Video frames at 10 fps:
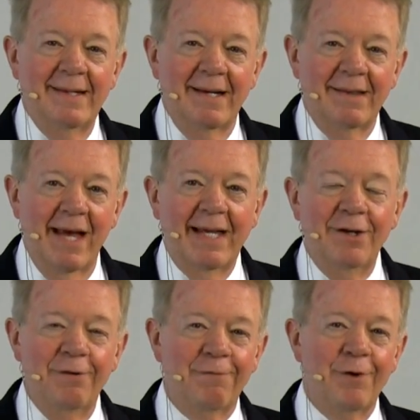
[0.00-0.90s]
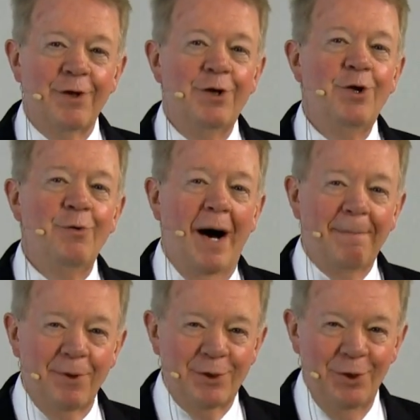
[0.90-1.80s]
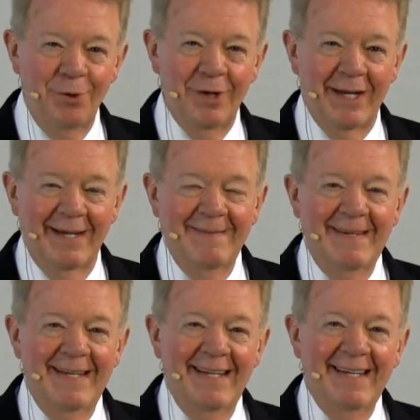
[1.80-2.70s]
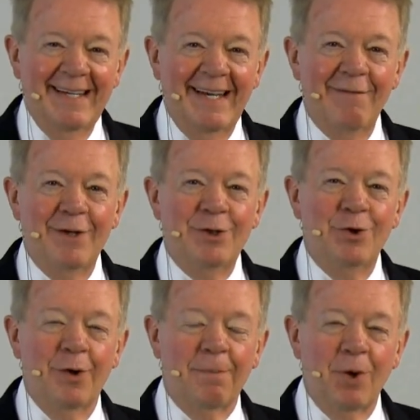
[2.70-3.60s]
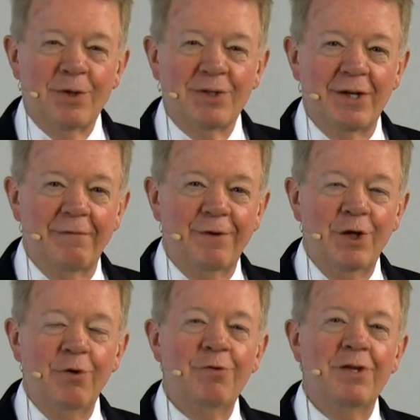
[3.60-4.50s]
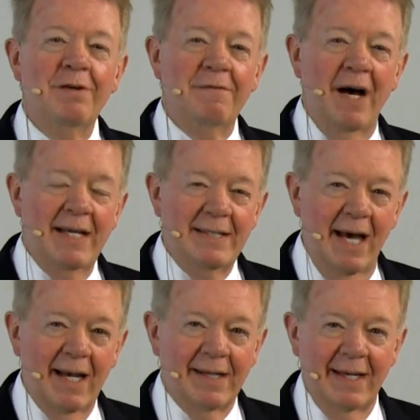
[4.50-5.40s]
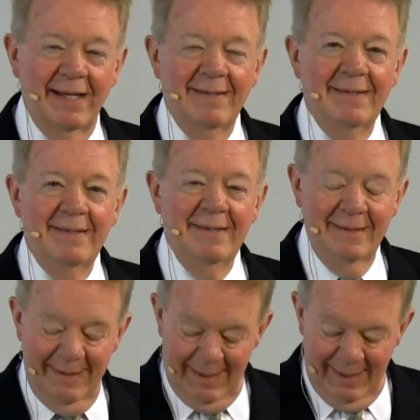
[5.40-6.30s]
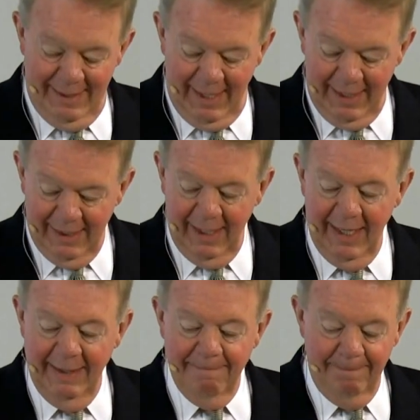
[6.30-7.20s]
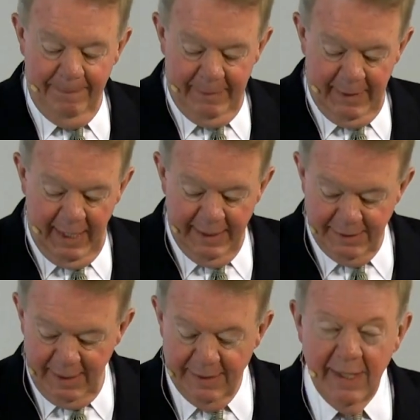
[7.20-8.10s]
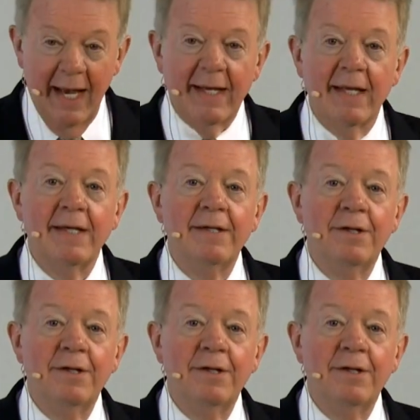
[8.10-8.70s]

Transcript: I thank you for the new opportunity given to a person of youth and vitality, and I claim that is exactly